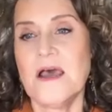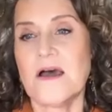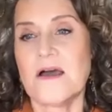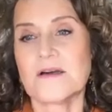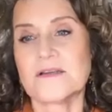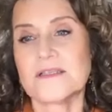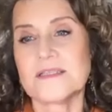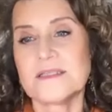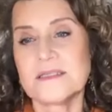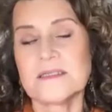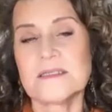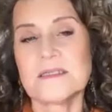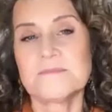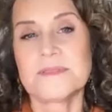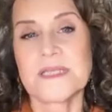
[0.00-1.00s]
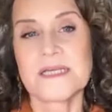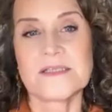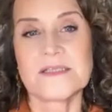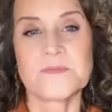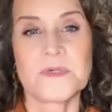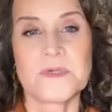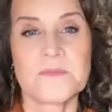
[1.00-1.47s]
are still in a
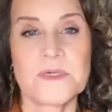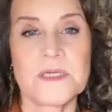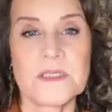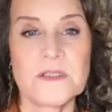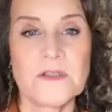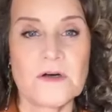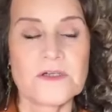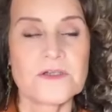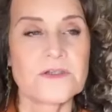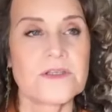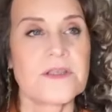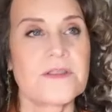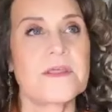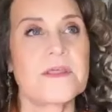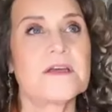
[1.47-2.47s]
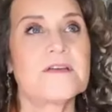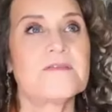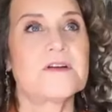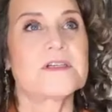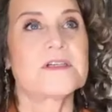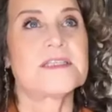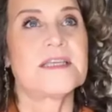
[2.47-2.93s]
place where we largely think of
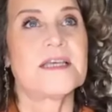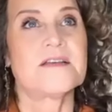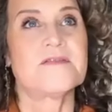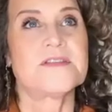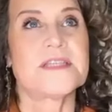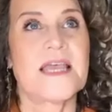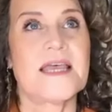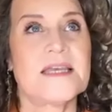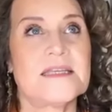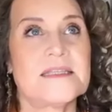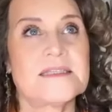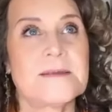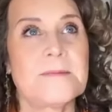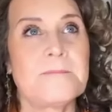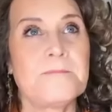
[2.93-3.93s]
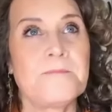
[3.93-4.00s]
ourselves as